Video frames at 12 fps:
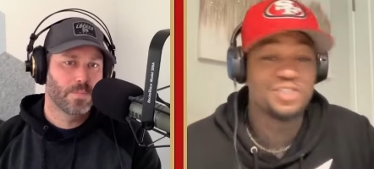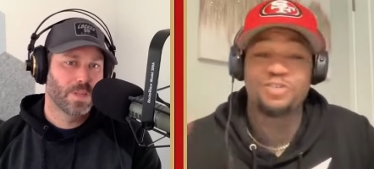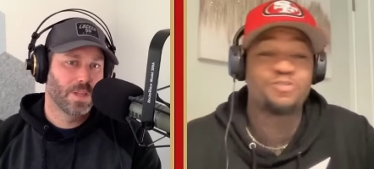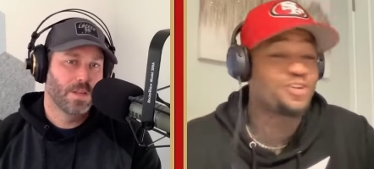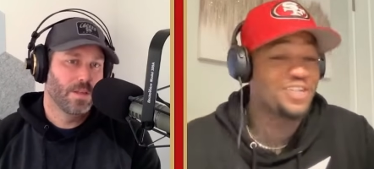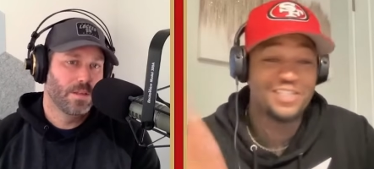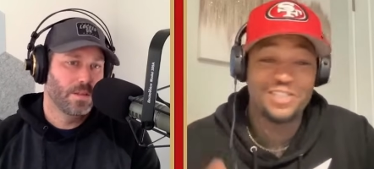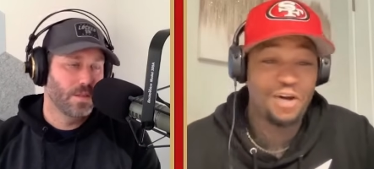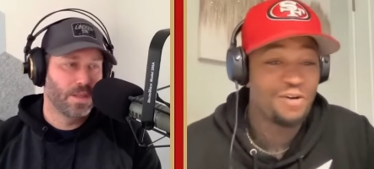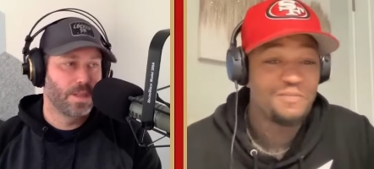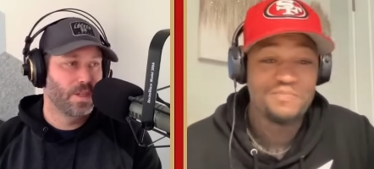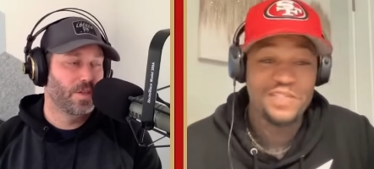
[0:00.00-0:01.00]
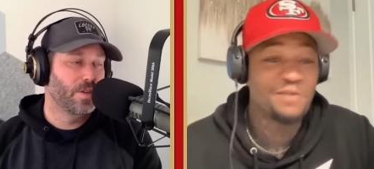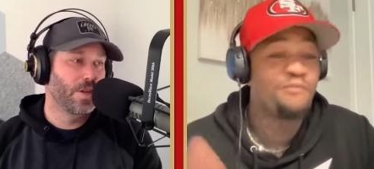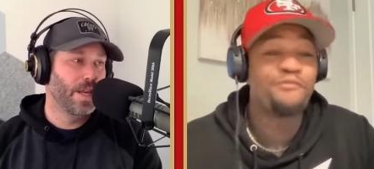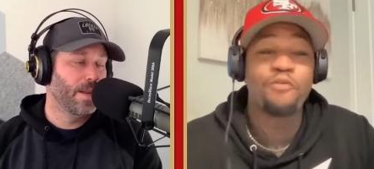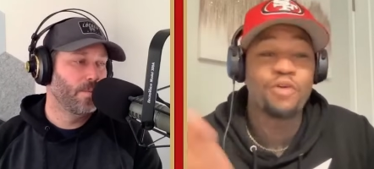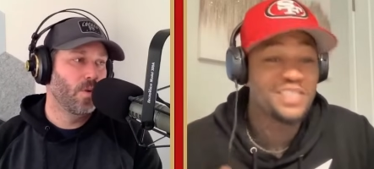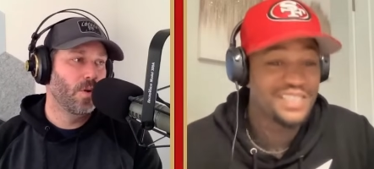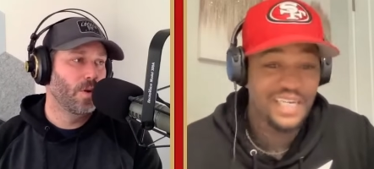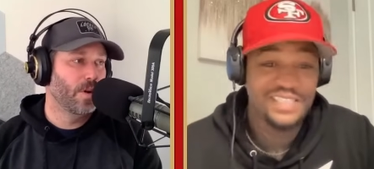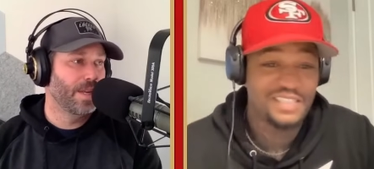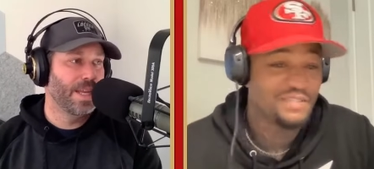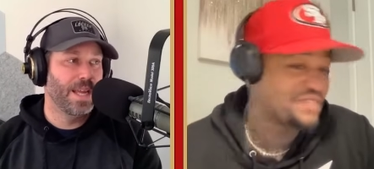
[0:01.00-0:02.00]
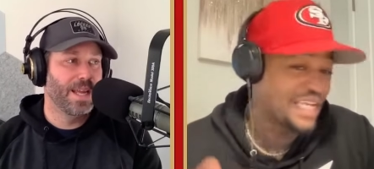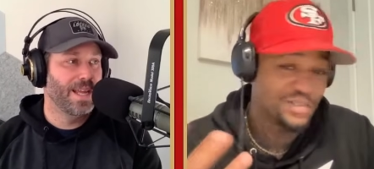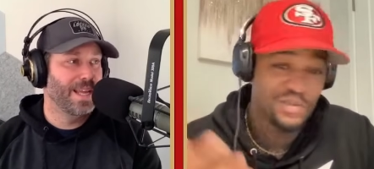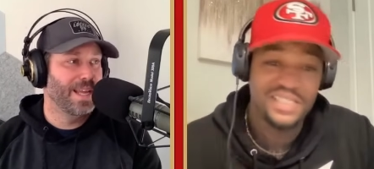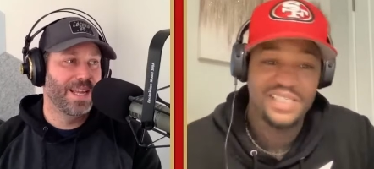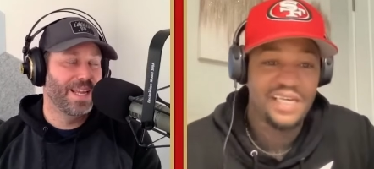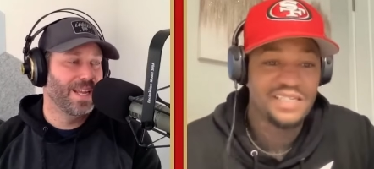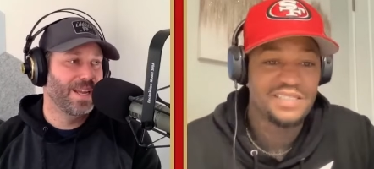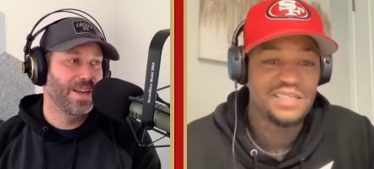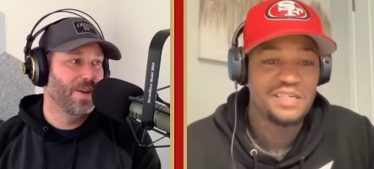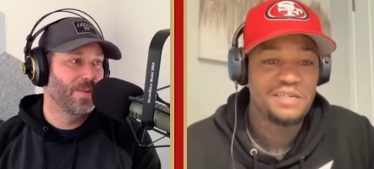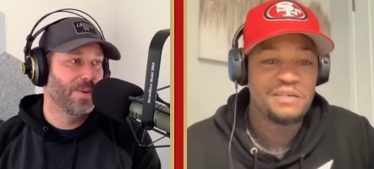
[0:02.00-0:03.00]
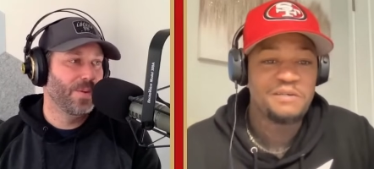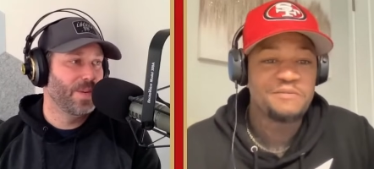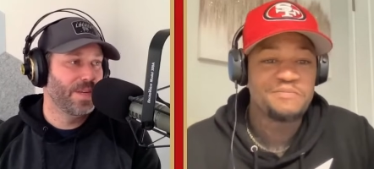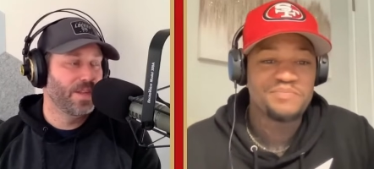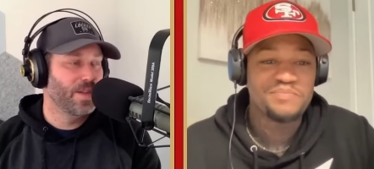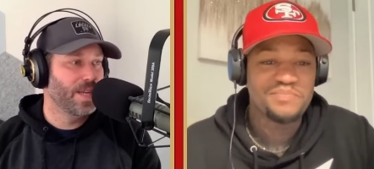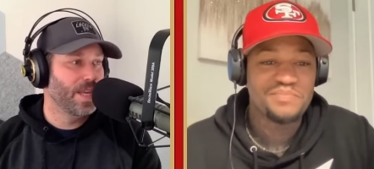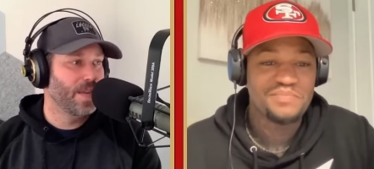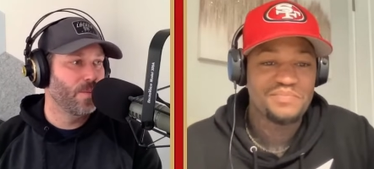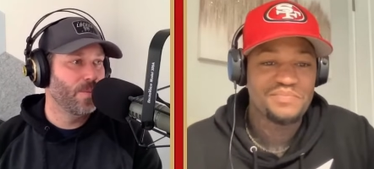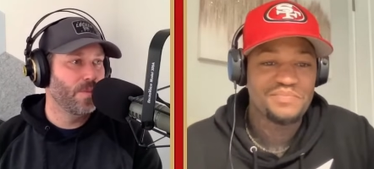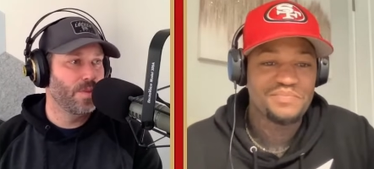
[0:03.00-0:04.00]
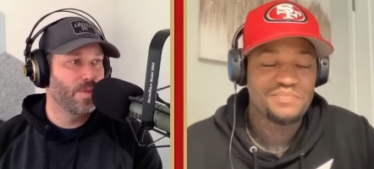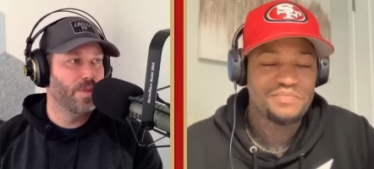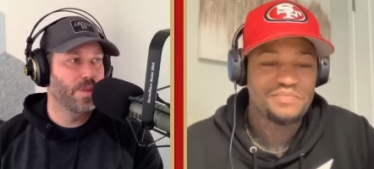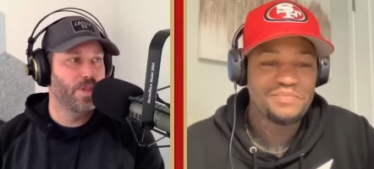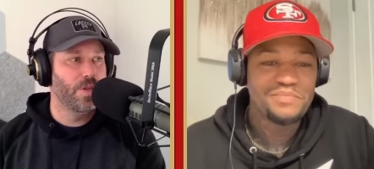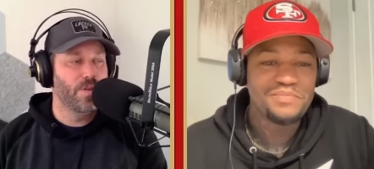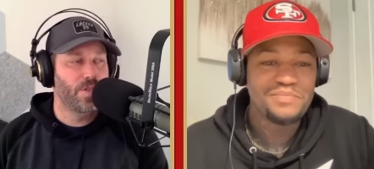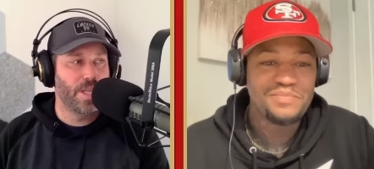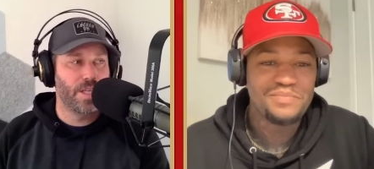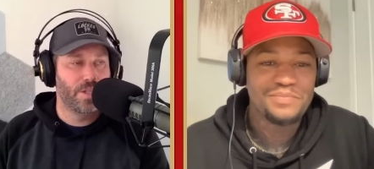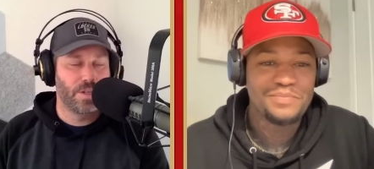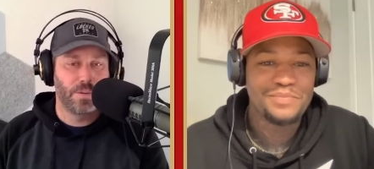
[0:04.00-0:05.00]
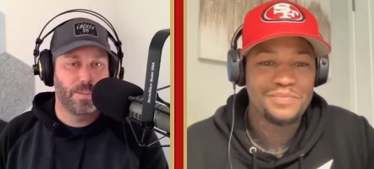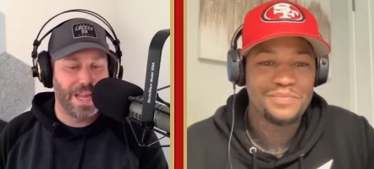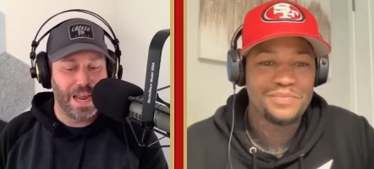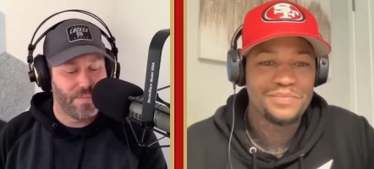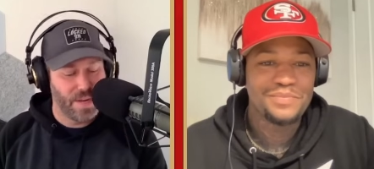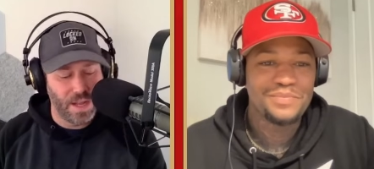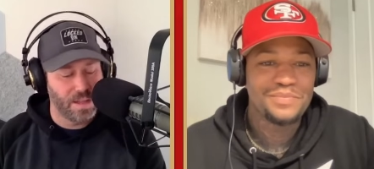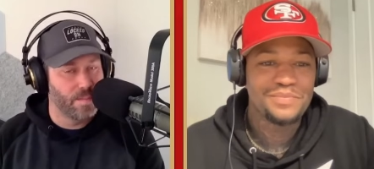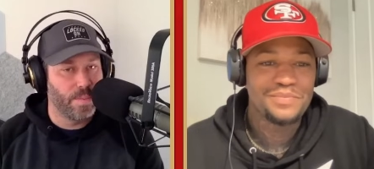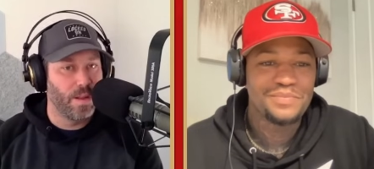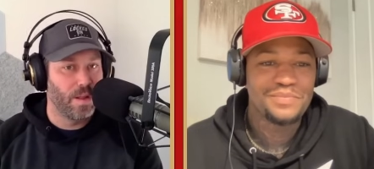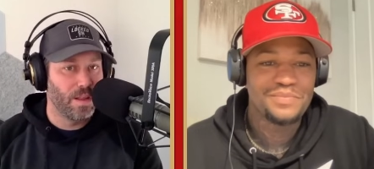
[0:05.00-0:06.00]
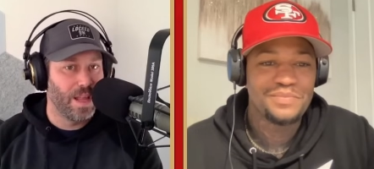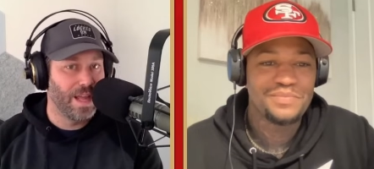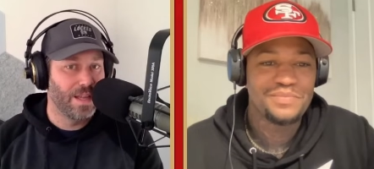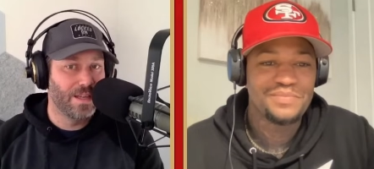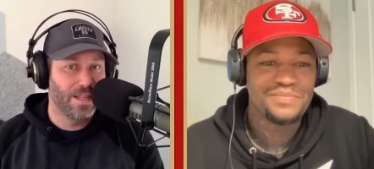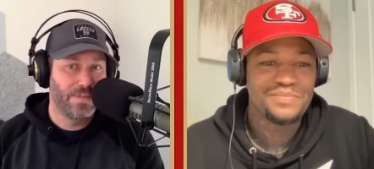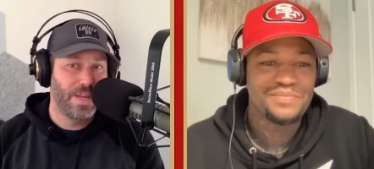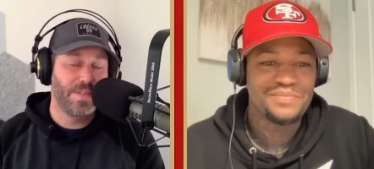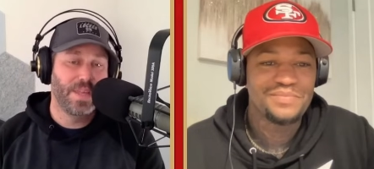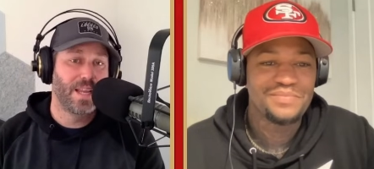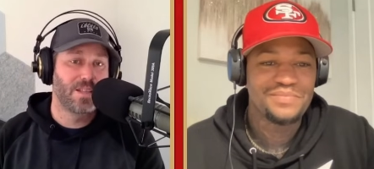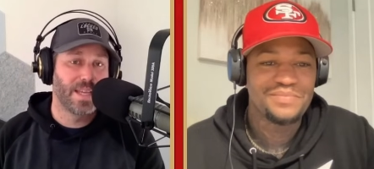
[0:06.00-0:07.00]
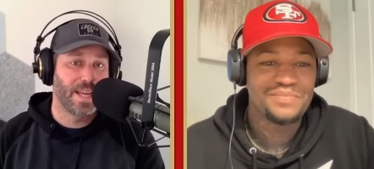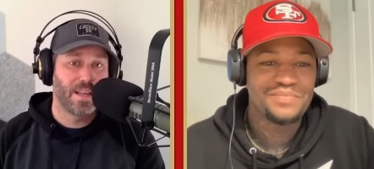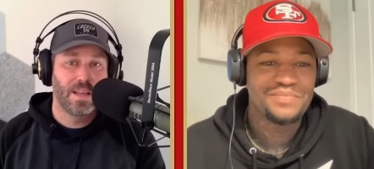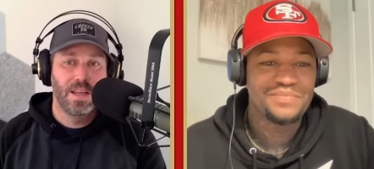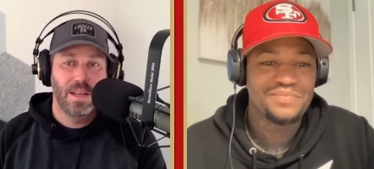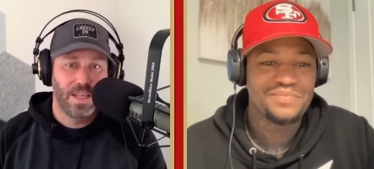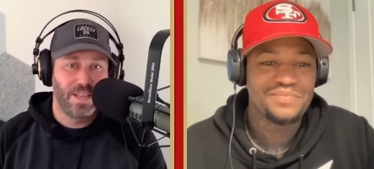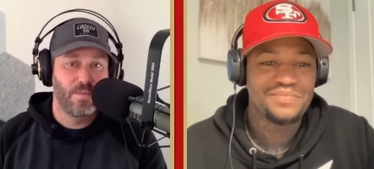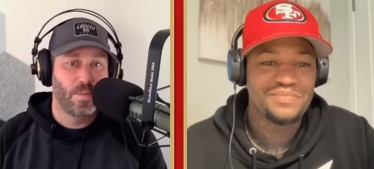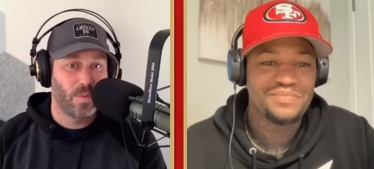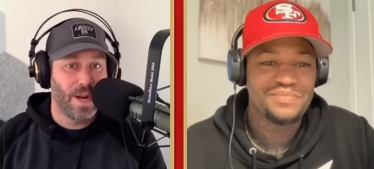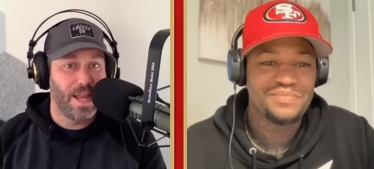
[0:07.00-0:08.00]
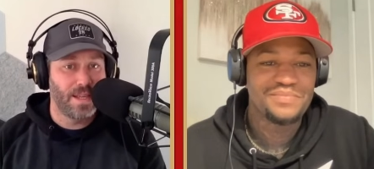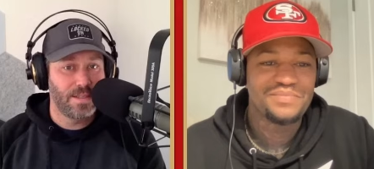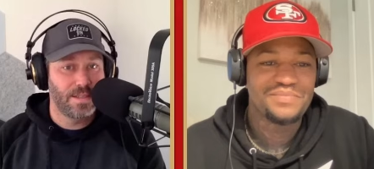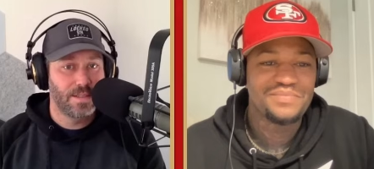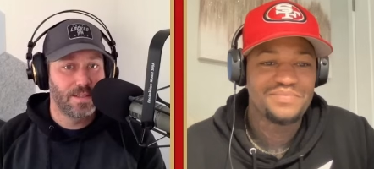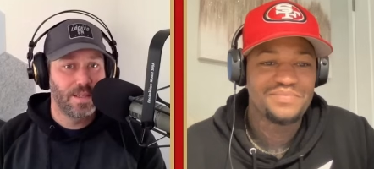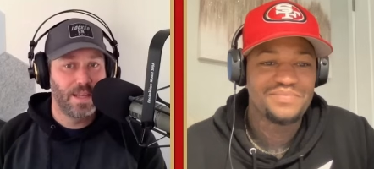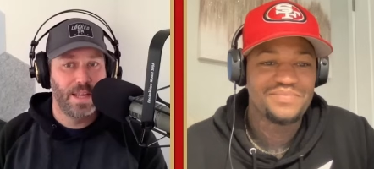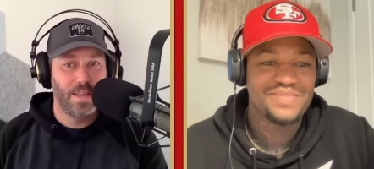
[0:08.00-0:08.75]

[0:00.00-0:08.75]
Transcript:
Speaker 1: sure, let's go. Give could him 40 touches yeah. if that's what it takes.
Speaker 2: When you look at the usage, McCaffrey got the ball a lot. If anything, it's like give him a rest. And